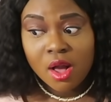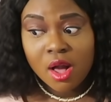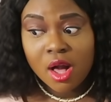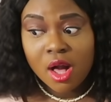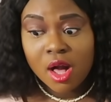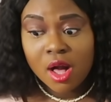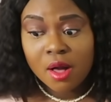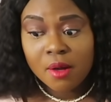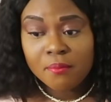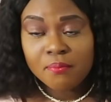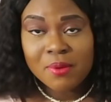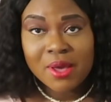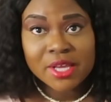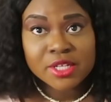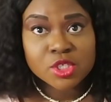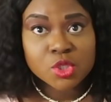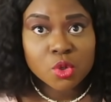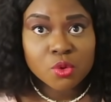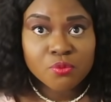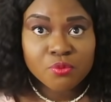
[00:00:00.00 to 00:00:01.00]

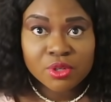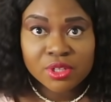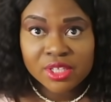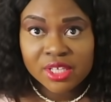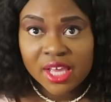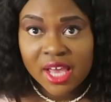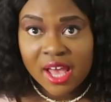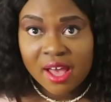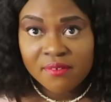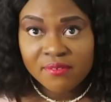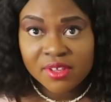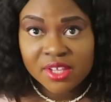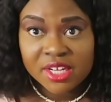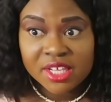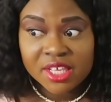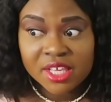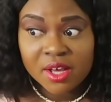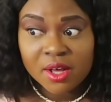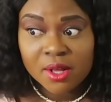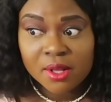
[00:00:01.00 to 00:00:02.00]
I don't really have
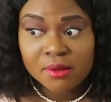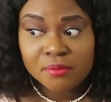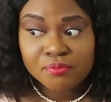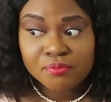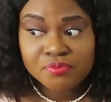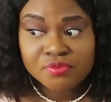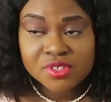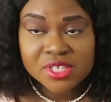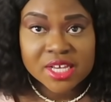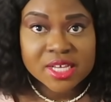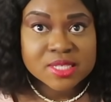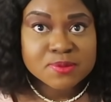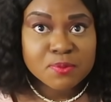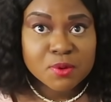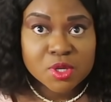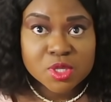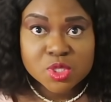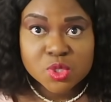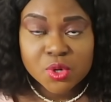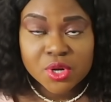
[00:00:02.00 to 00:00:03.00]
any
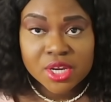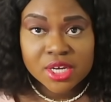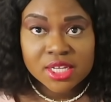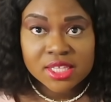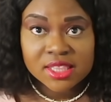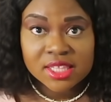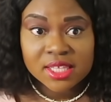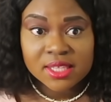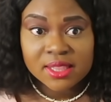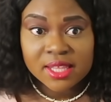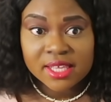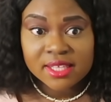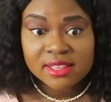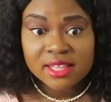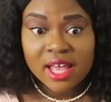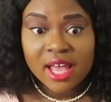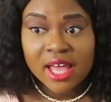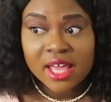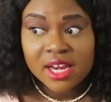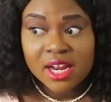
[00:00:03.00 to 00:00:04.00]
textbooks or anything like
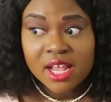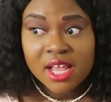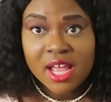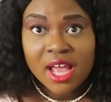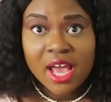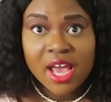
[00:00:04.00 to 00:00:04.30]
that.